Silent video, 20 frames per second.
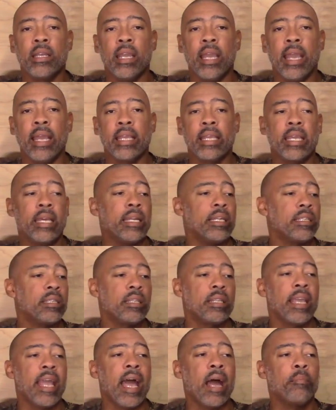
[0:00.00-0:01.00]
and get into
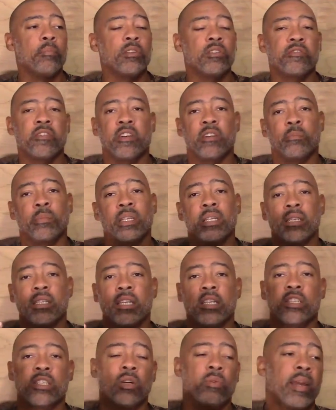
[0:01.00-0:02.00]
the atmosphere, and because
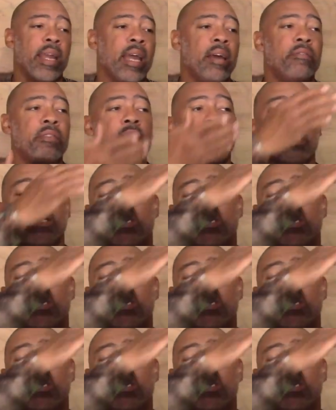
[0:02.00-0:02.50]
it's so heavy,